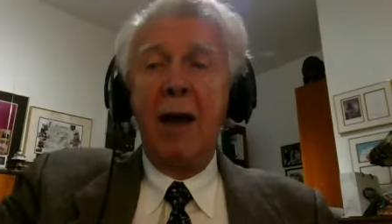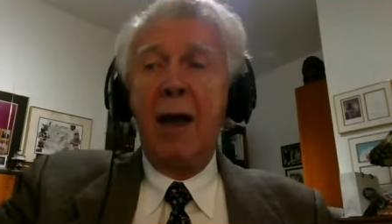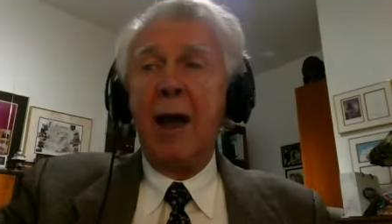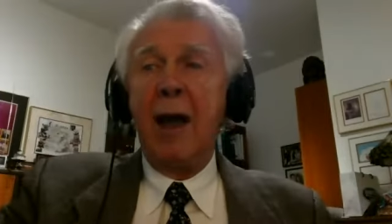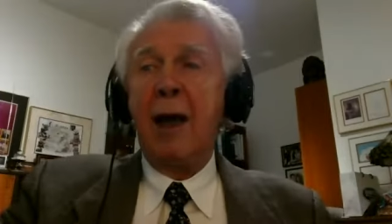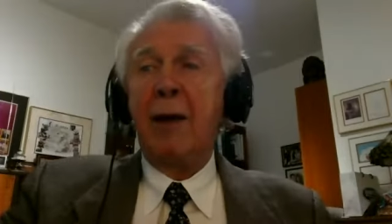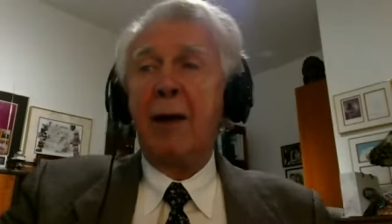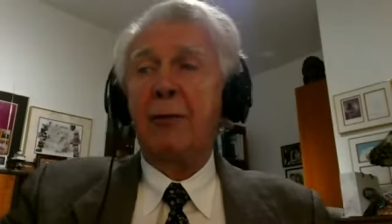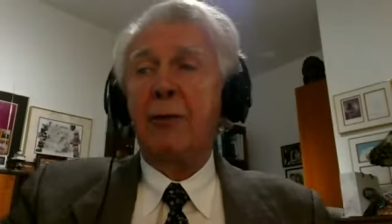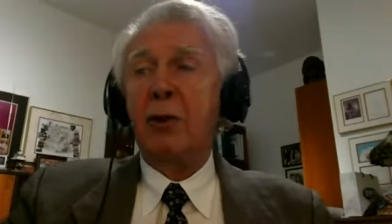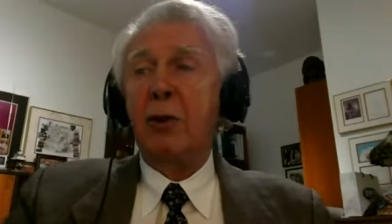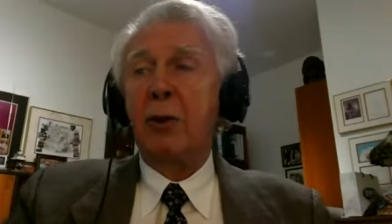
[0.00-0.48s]

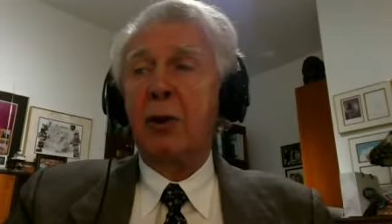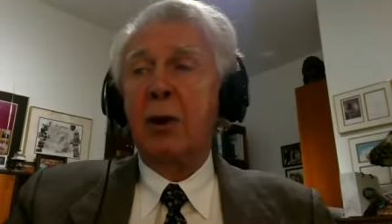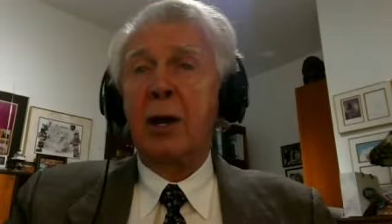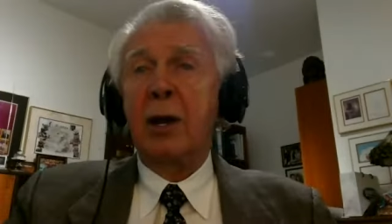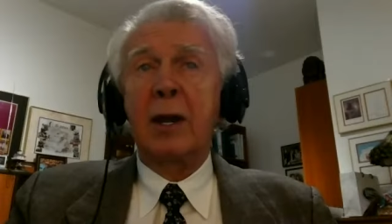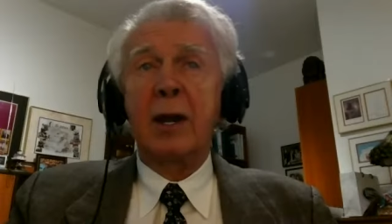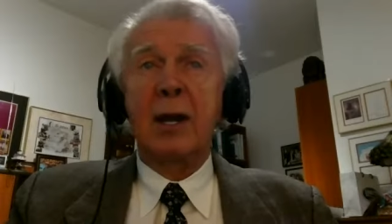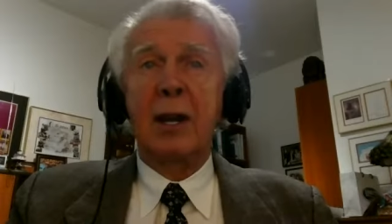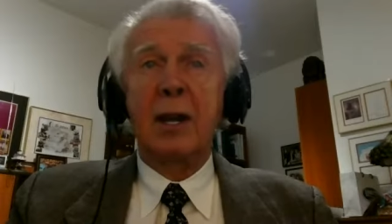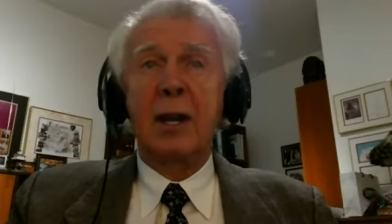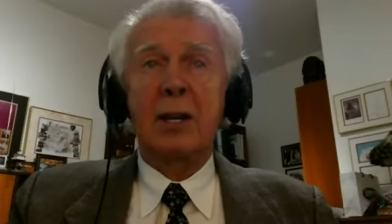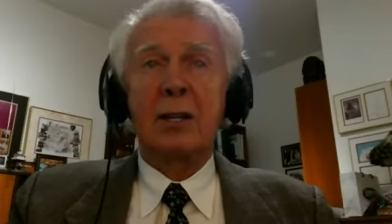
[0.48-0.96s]
after
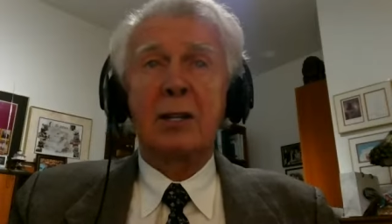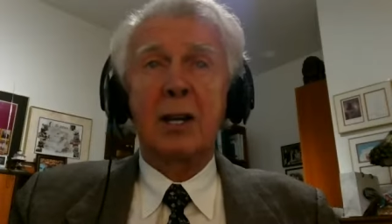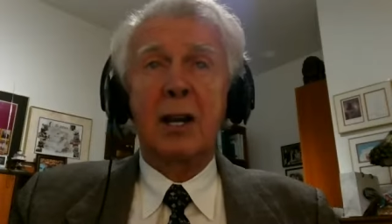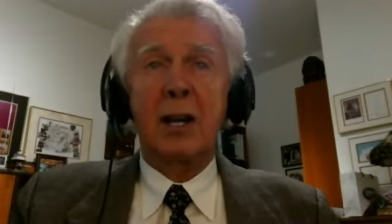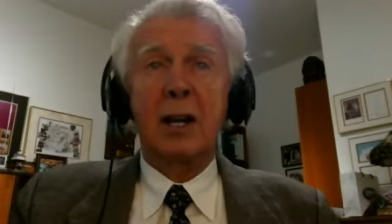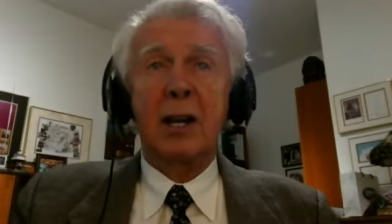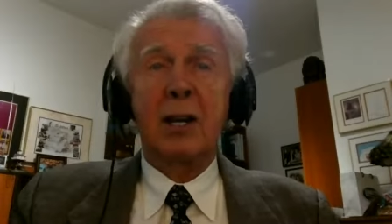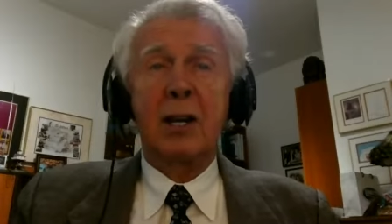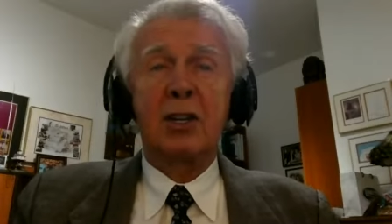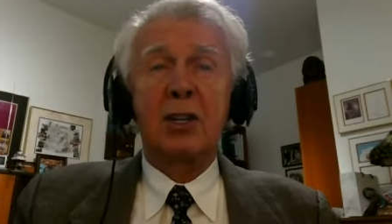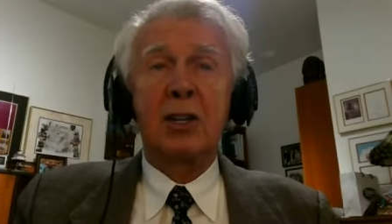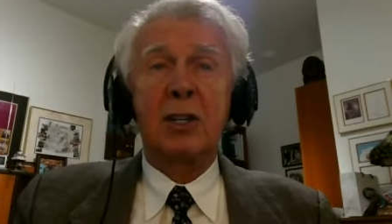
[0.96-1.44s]
his
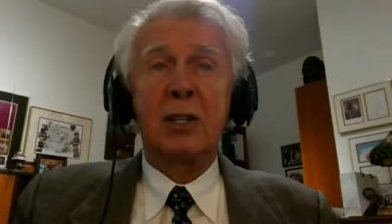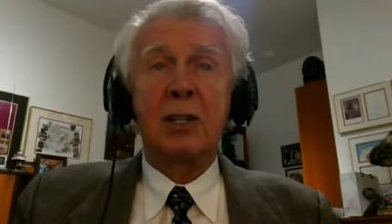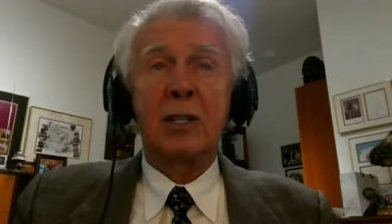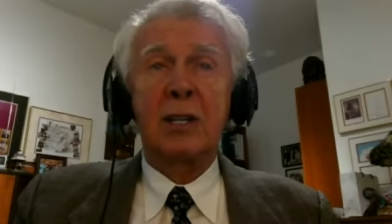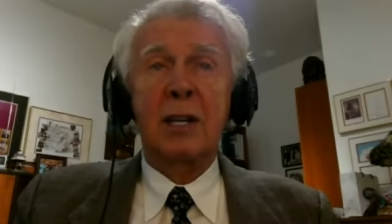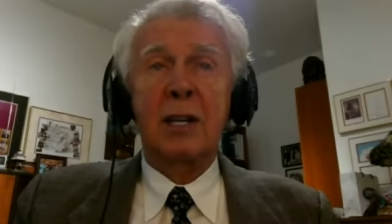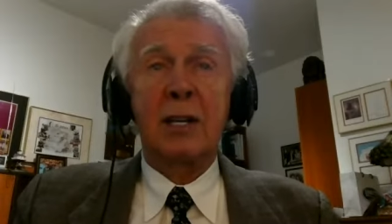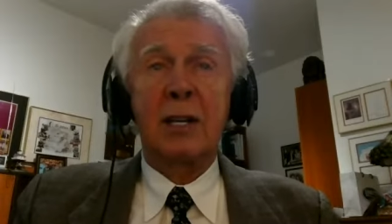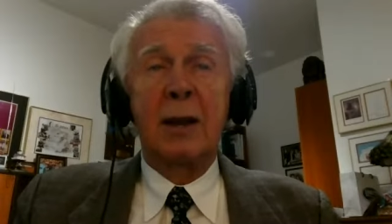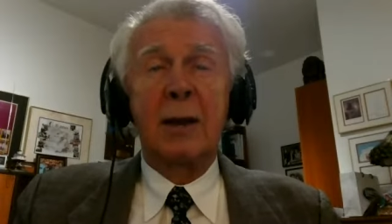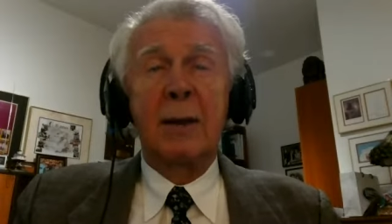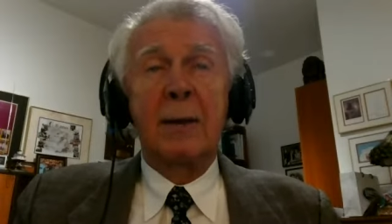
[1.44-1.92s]
elections.
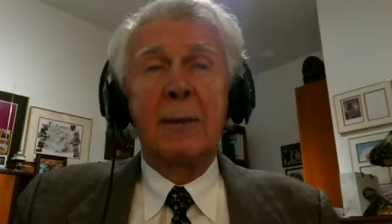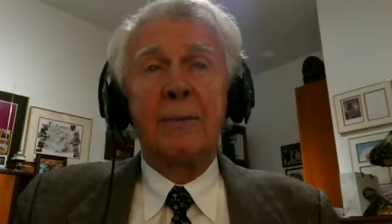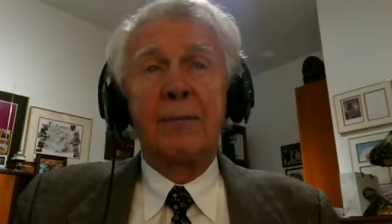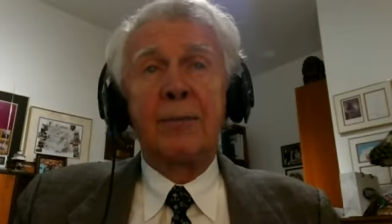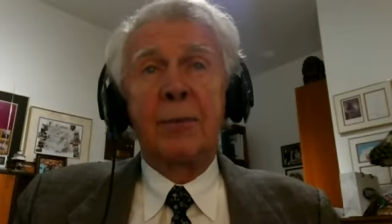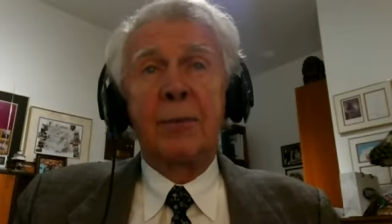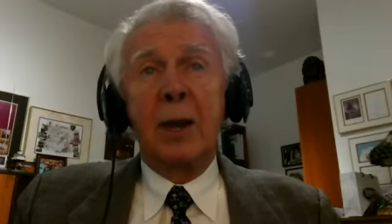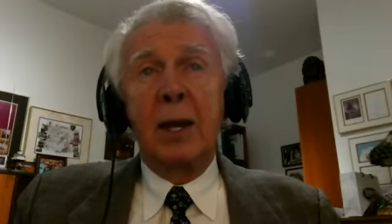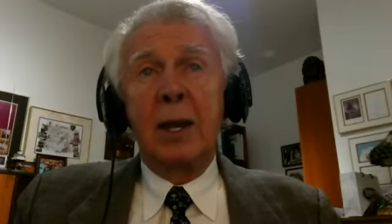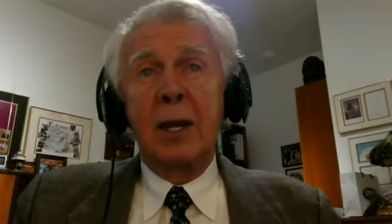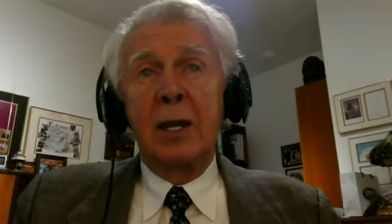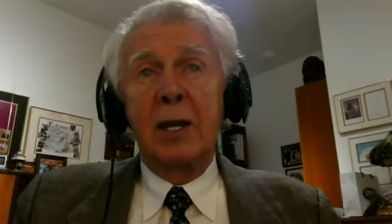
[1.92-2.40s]

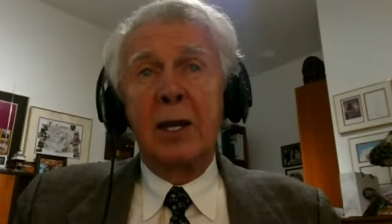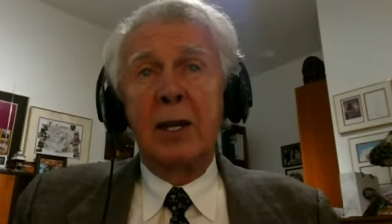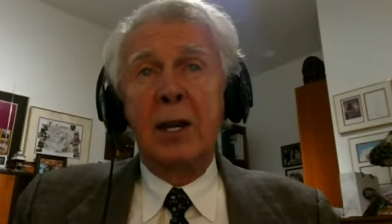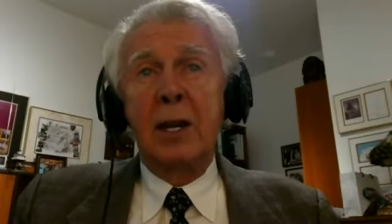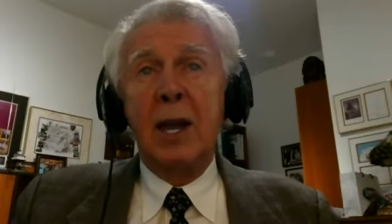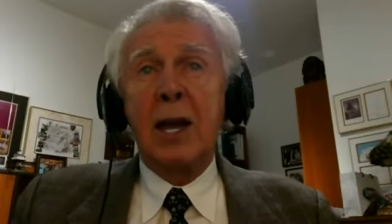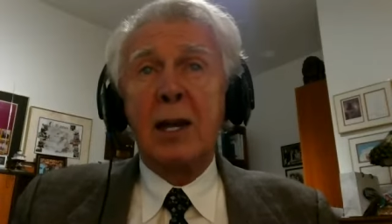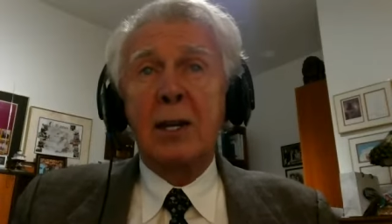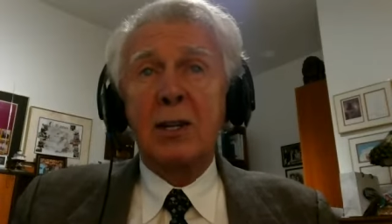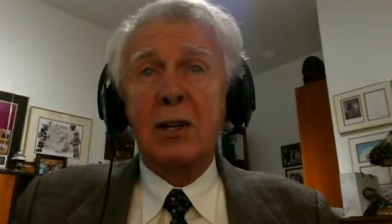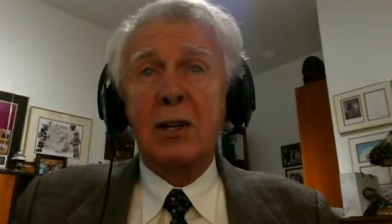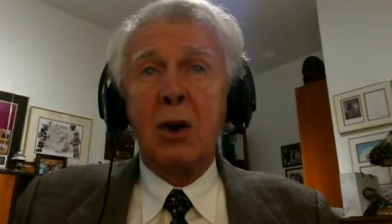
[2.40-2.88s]

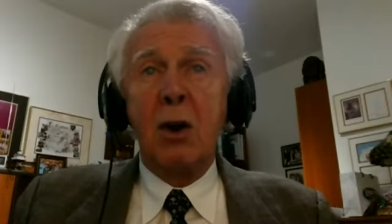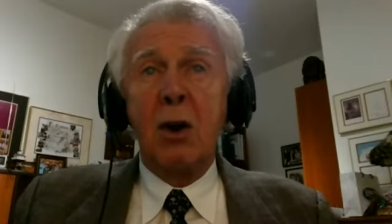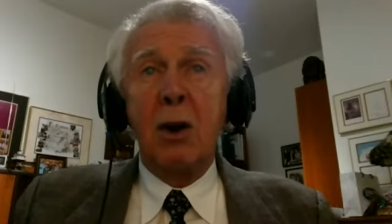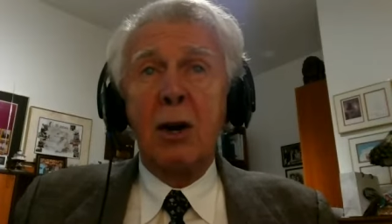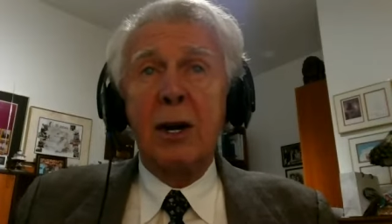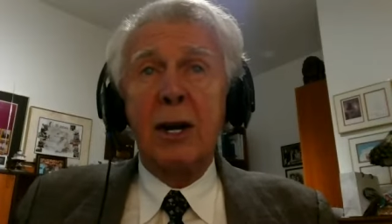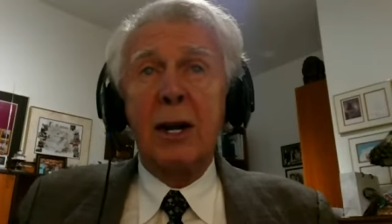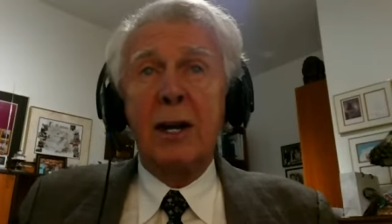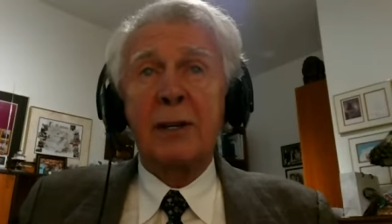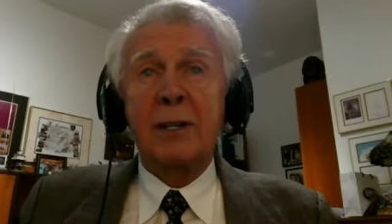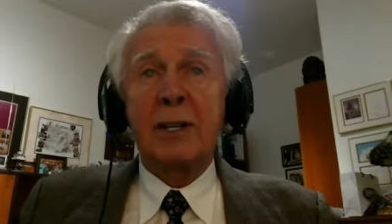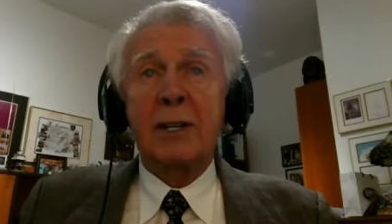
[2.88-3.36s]
Yes,
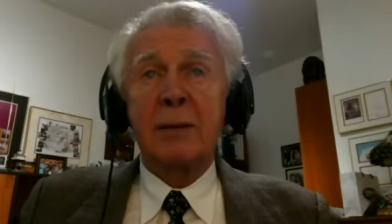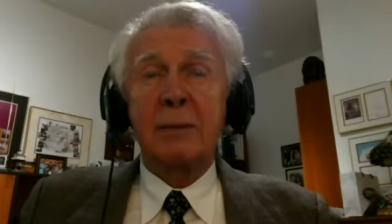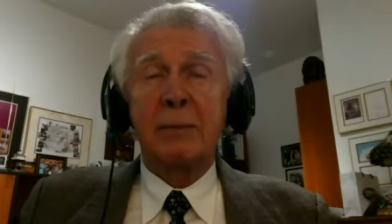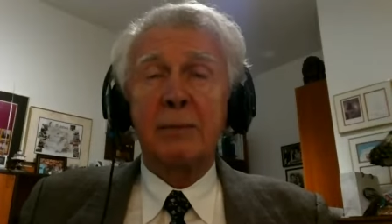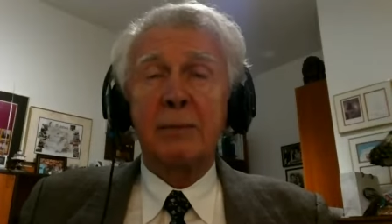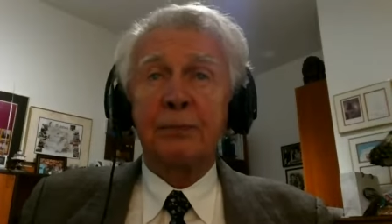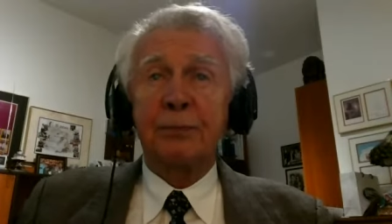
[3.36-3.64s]
audience,